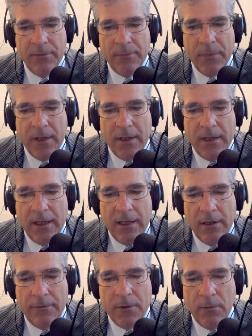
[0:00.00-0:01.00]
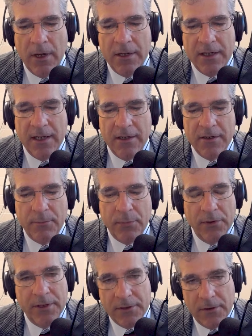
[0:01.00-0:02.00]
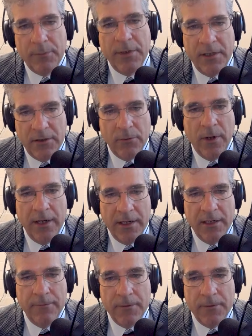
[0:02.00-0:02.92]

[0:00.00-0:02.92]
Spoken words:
And, you know, if you wanted to get into political opinion writing,